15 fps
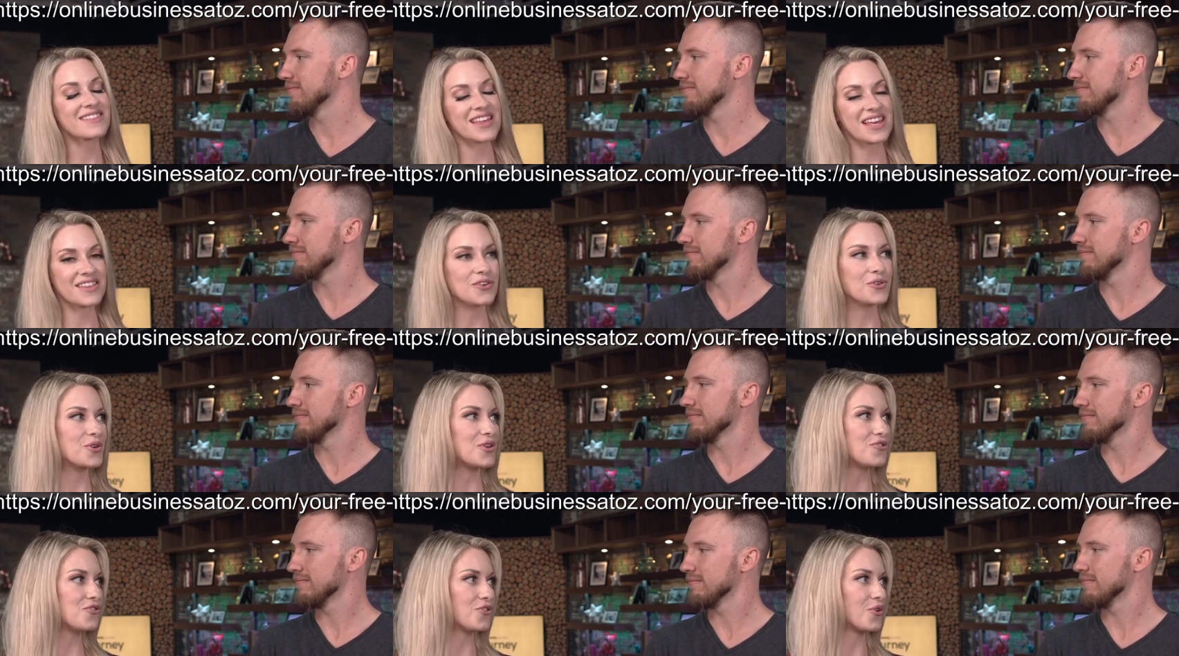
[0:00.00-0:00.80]
Speaker 1: thing that you
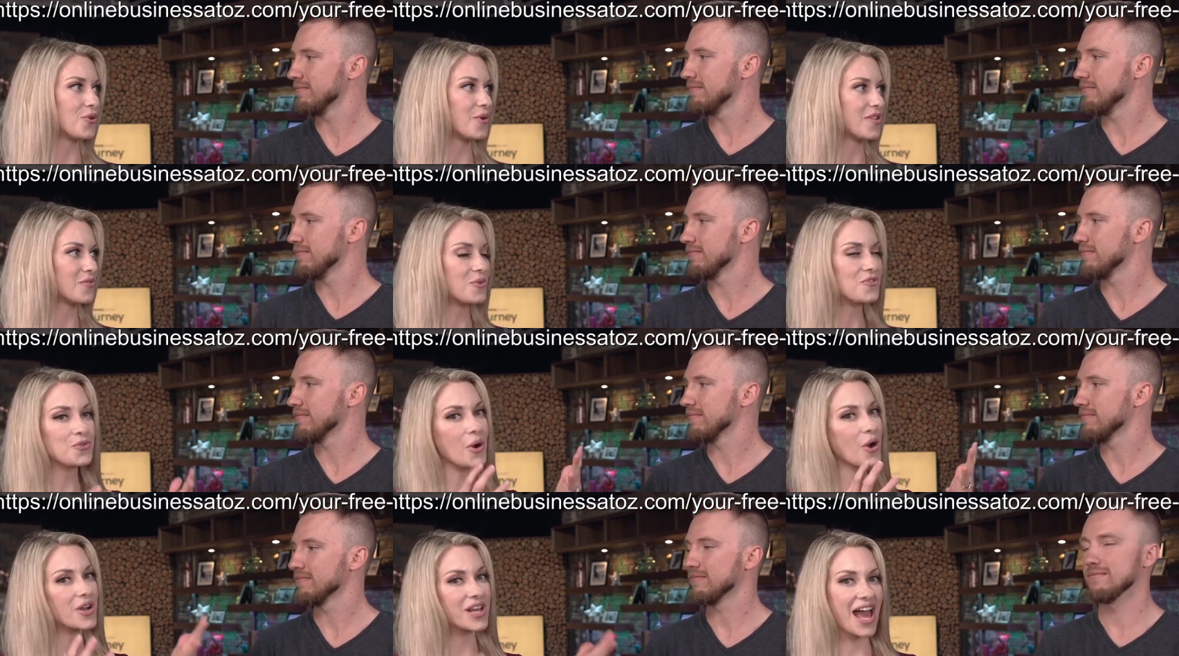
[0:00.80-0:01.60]
can do is once you
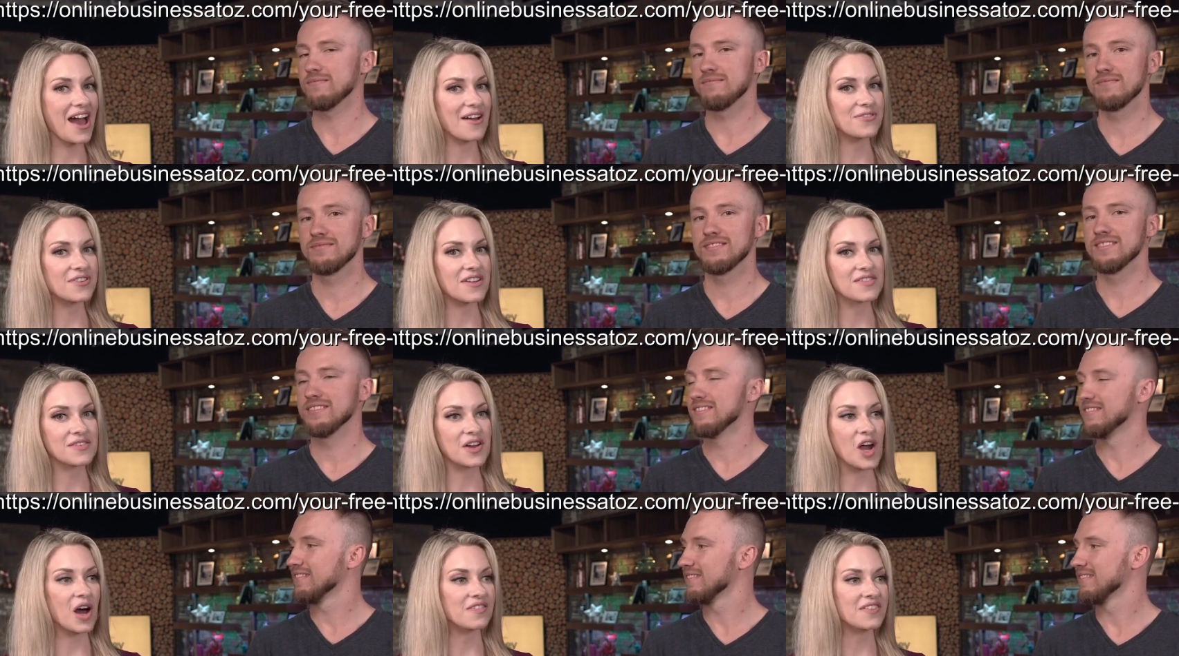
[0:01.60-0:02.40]
already have tons of
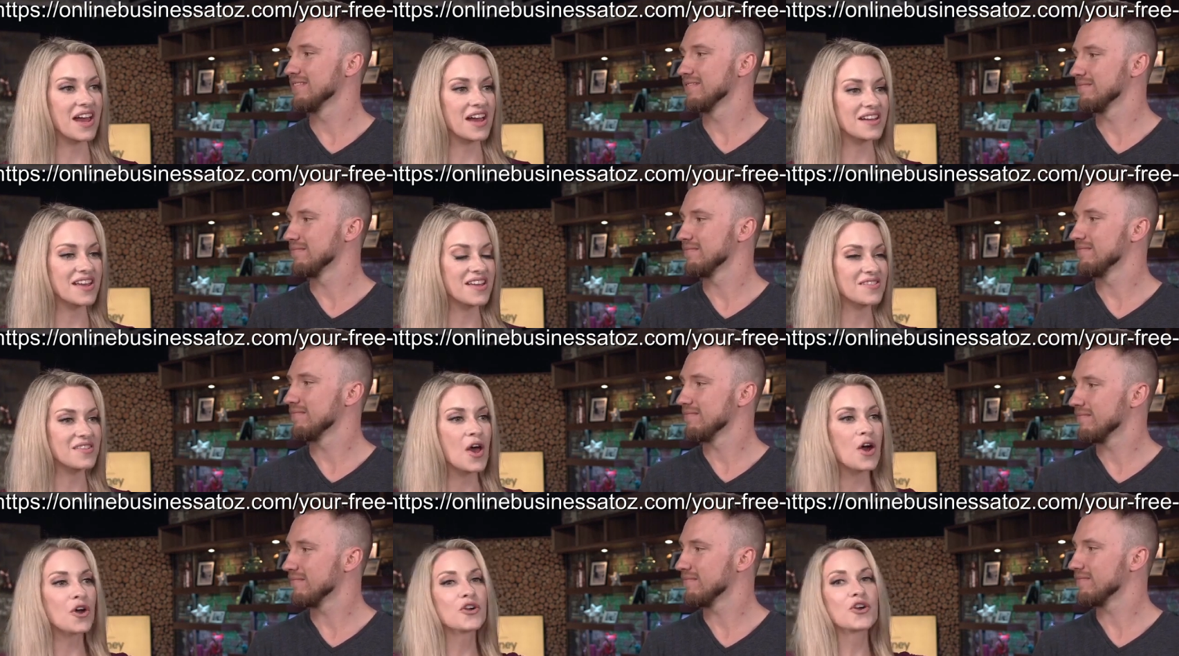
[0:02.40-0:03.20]
content is
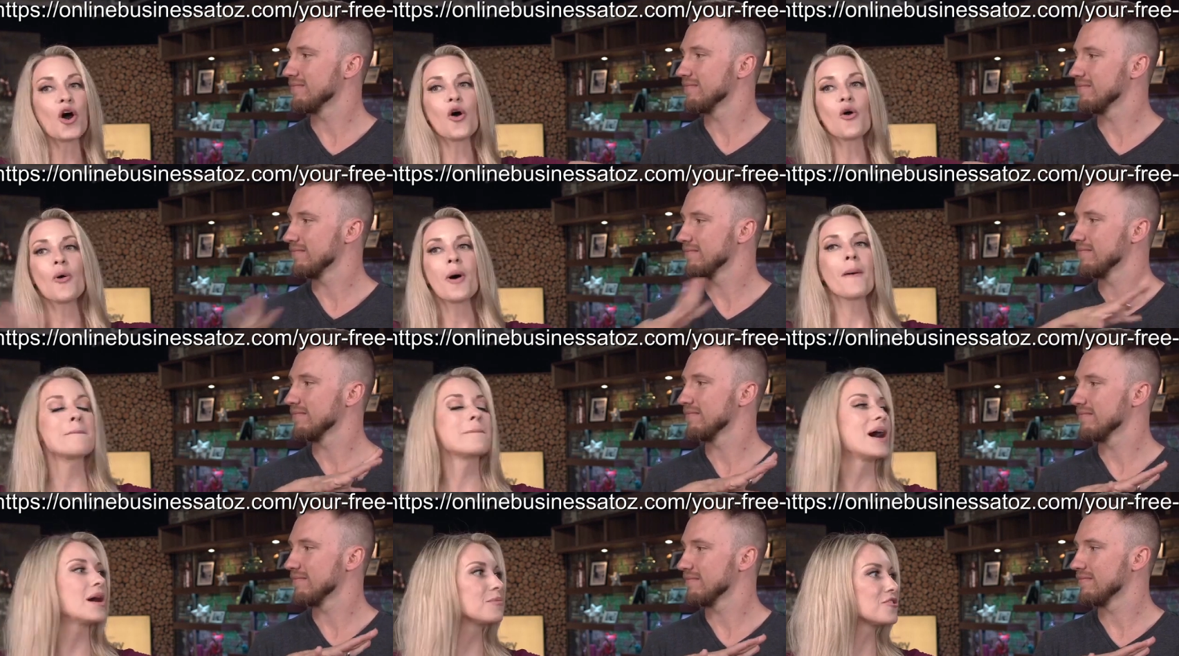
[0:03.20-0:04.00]
go
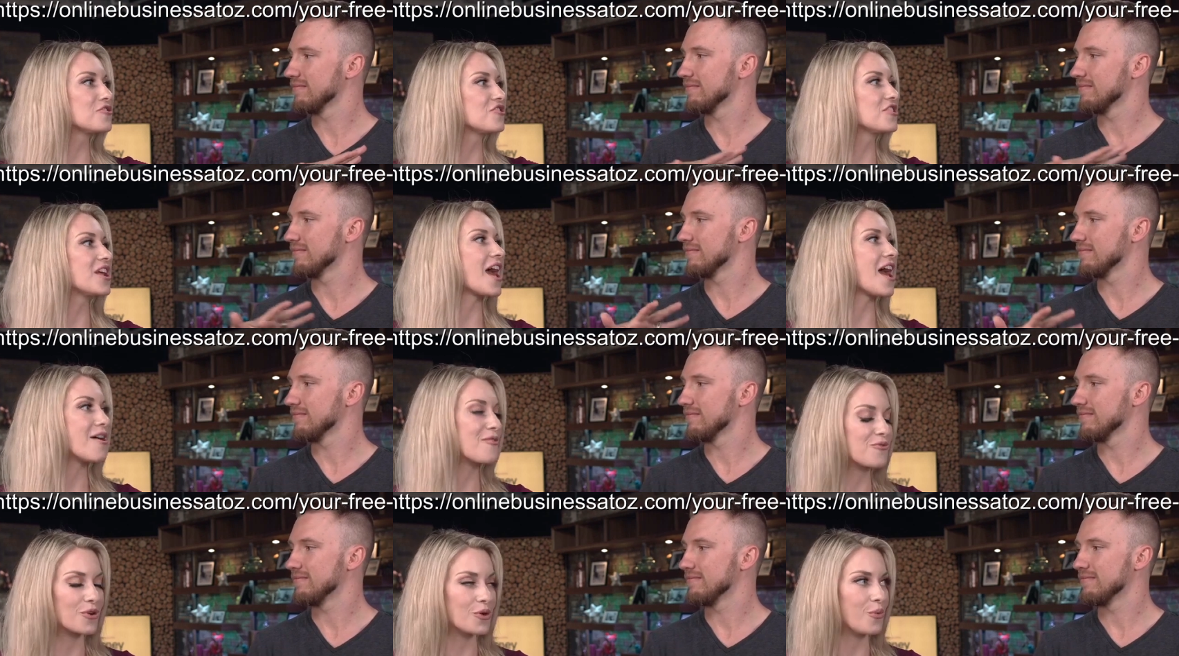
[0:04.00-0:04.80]
publish it
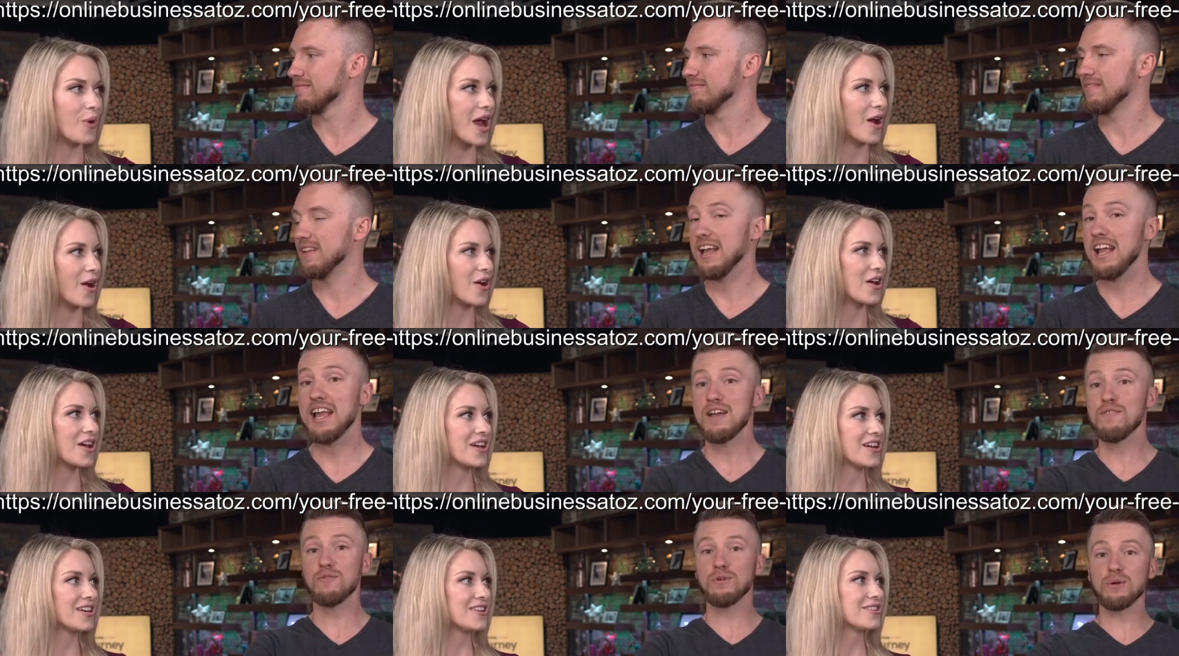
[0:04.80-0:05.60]
everywhere.
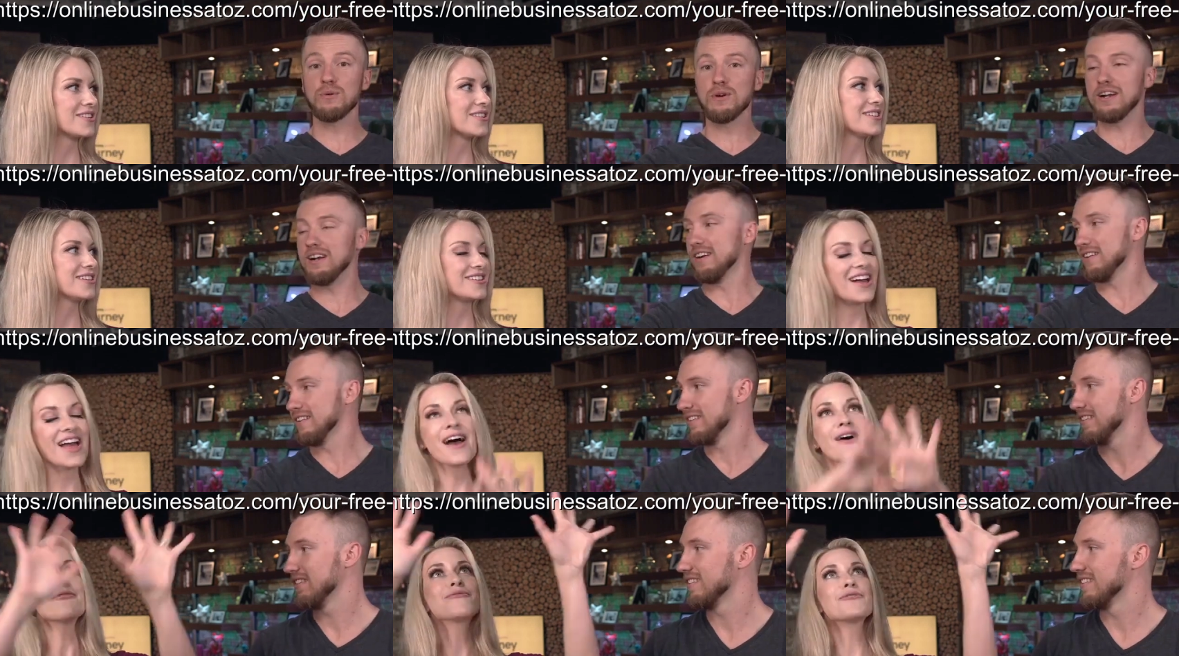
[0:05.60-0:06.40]
Speaker 2: Everywhere.
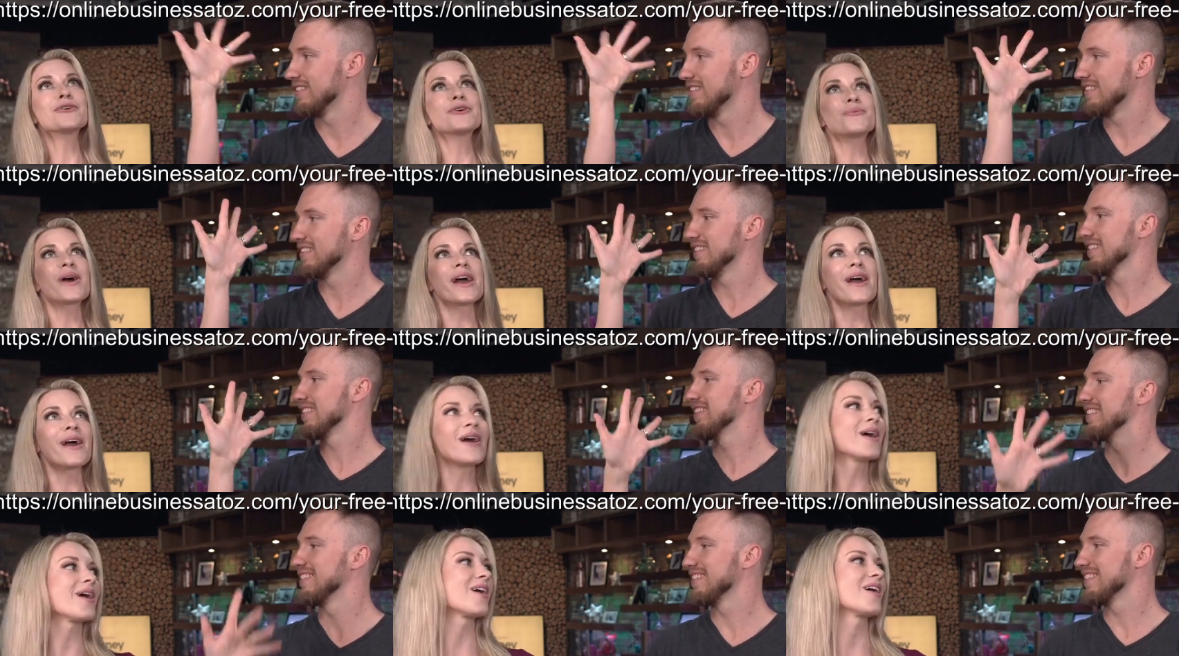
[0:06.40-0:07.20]

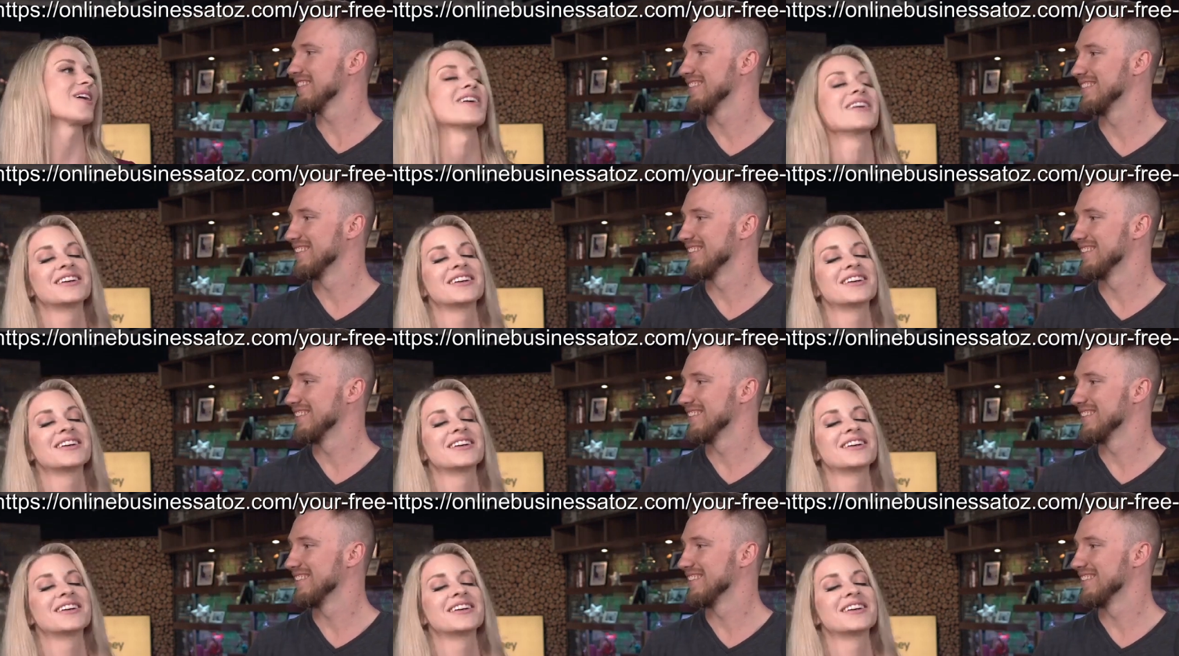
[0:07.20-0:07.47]
Speaker 1: Everywhere.